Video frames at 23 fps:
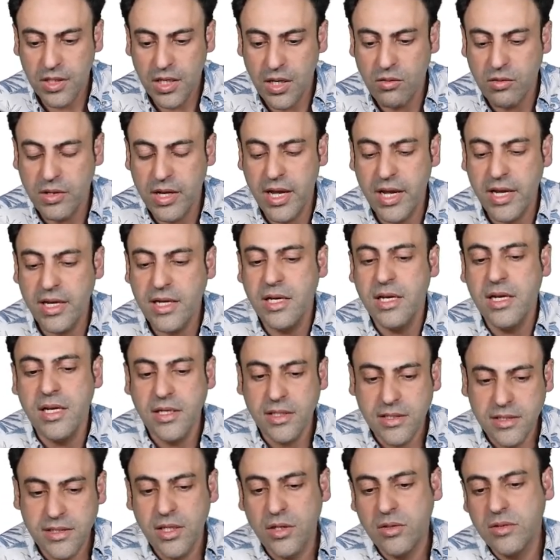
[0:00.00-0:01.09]
Okay,
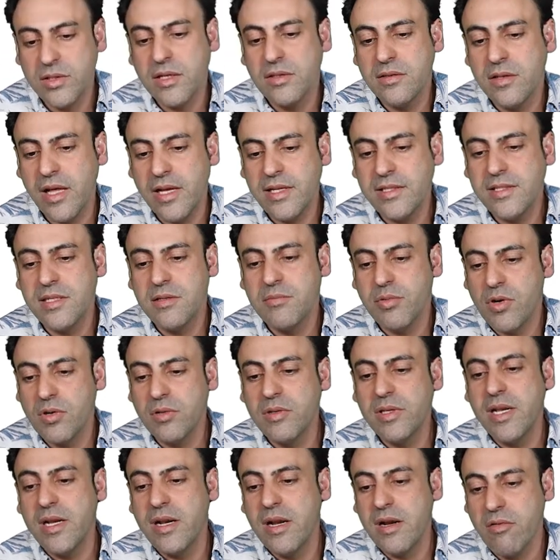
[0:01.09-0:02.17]
so the glycine,
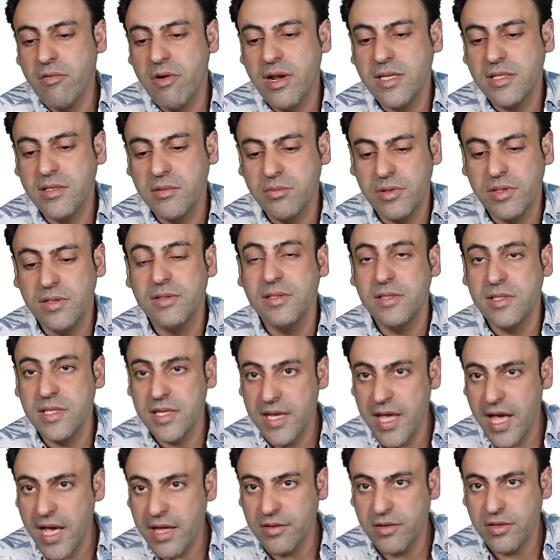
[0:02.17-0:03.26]
proline, and hydroxy proline
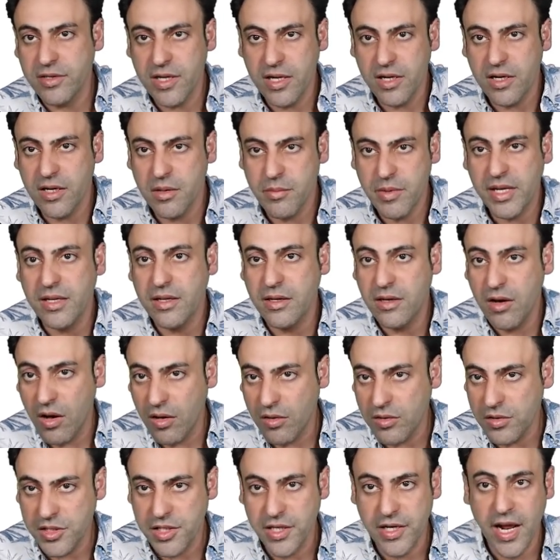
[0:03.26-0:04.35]
together, they're going to make a
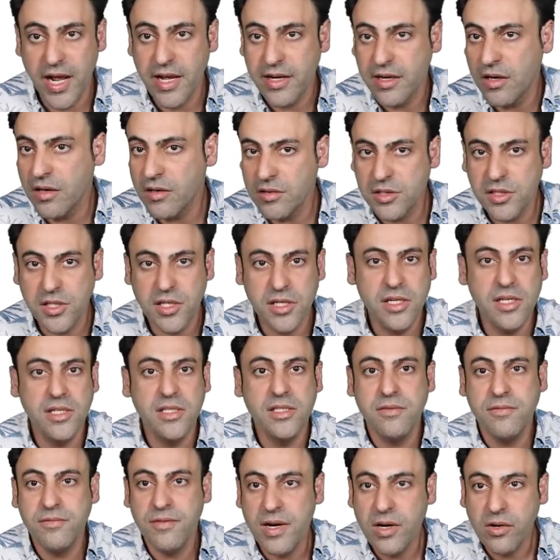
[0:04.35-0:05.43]
collagen. And collagen,
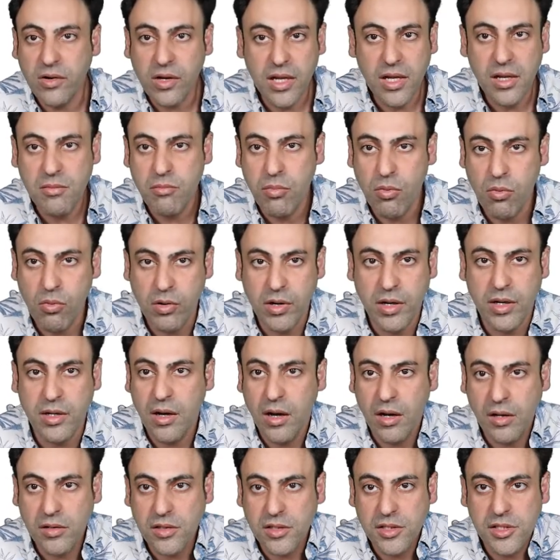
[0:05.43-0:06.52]
it's very important.
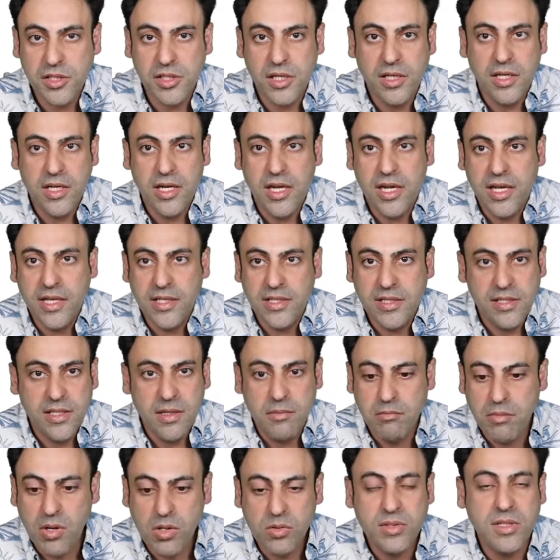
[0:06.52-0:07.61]
Collagen, it's the
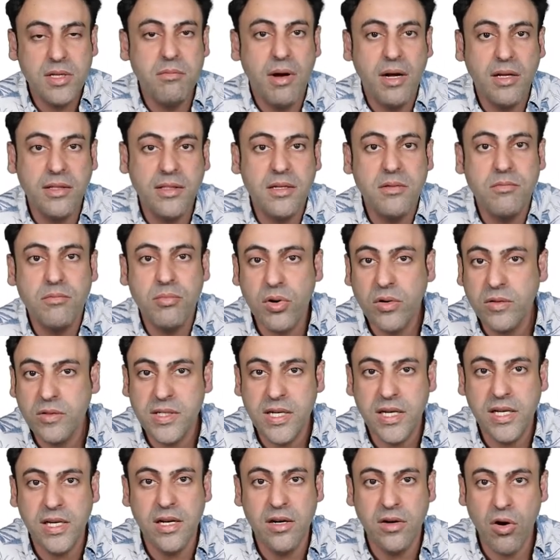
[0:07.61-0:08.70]
most abundant
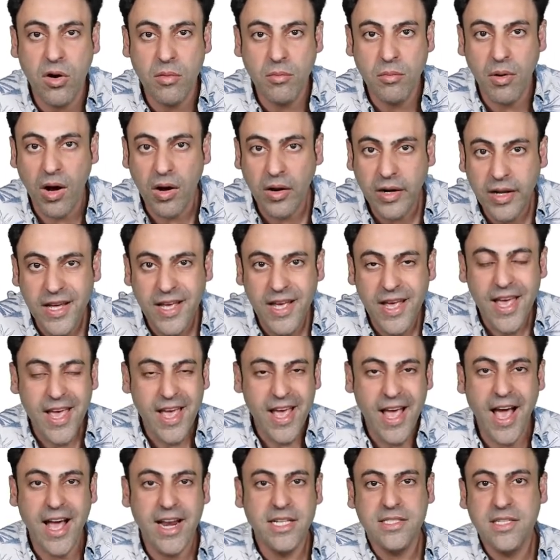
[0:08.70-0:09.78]
protein in our body,
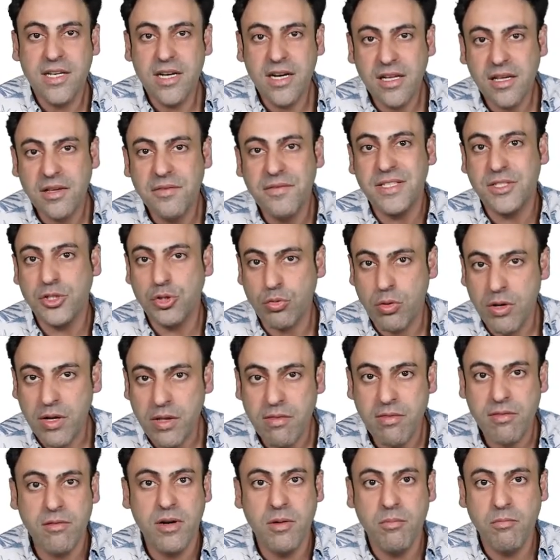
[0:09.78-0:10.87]
and it's going to give a
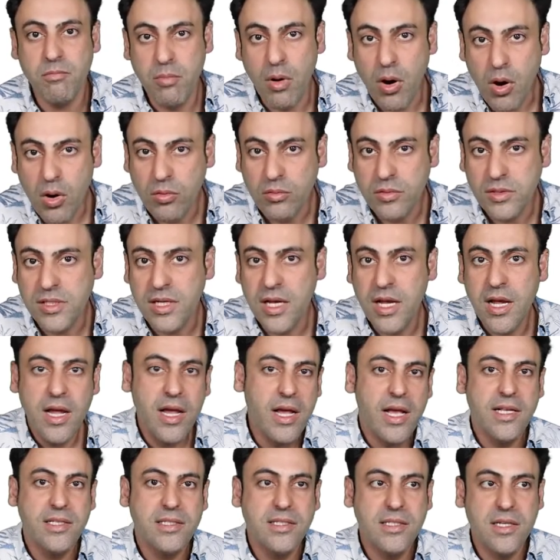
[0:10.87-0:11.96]
strength to the bones.
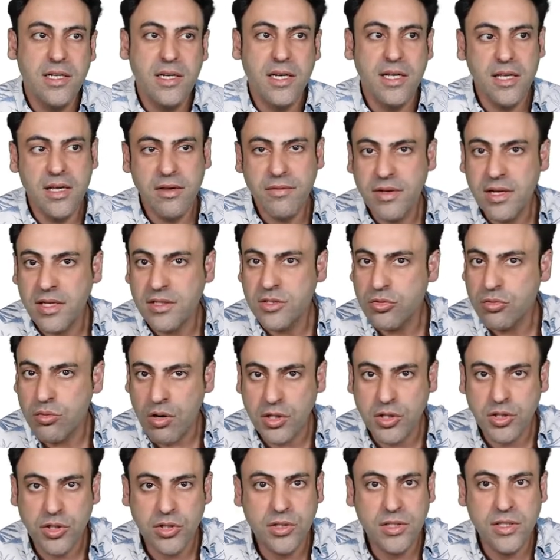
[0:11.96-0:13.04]
It's going to give a
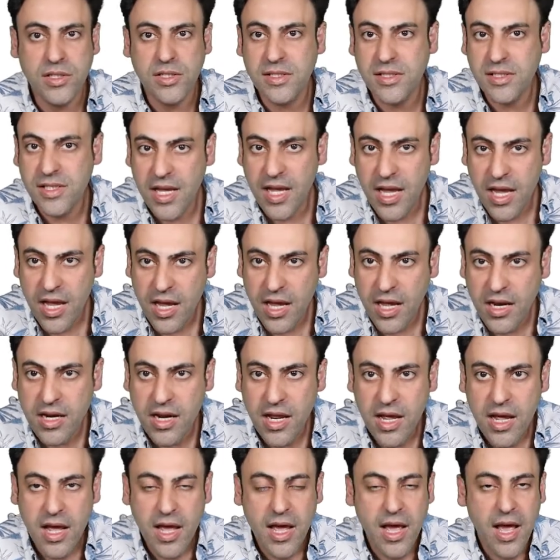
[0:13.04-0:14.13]
structure to the skin,
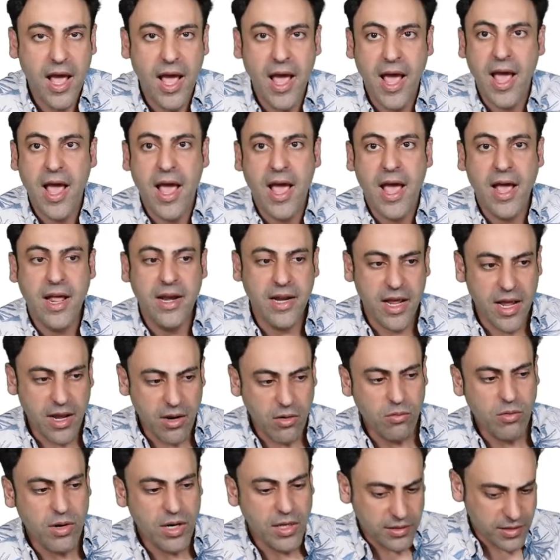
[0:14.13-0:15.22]
and
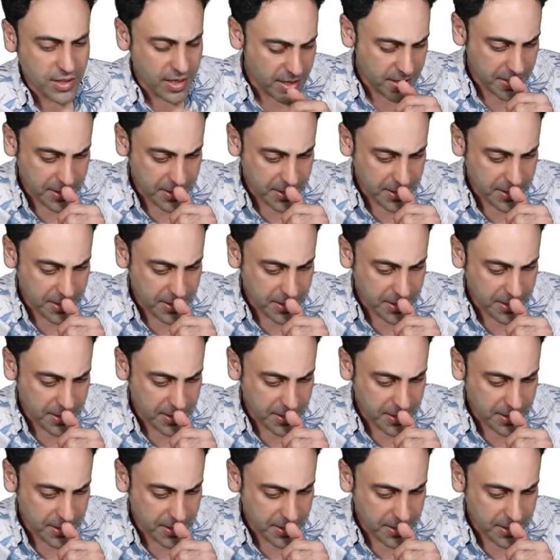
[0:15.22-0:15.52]
it will